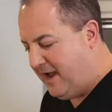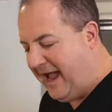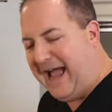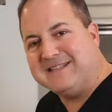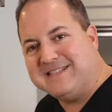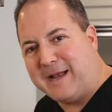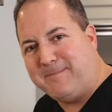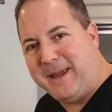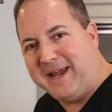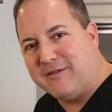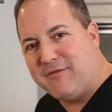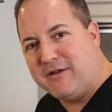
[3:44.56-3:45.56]
As that
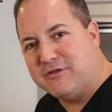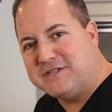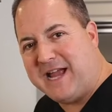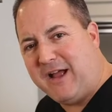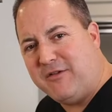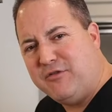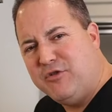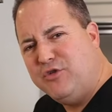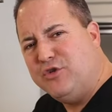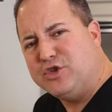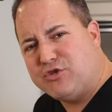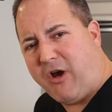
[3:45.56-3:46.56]
bacon renders down,
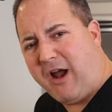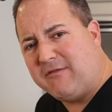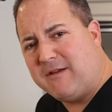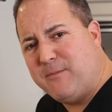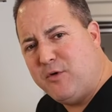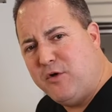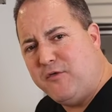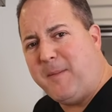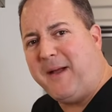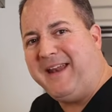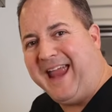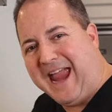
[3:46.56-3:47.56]
try and remove
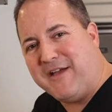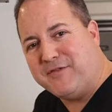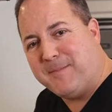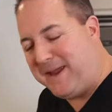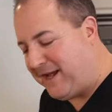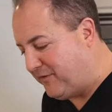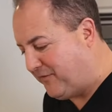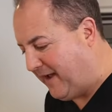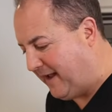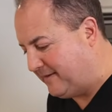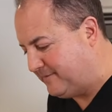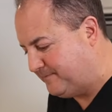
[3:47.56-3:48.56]
about half the bacon
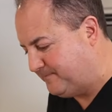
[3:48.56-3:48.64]
fat.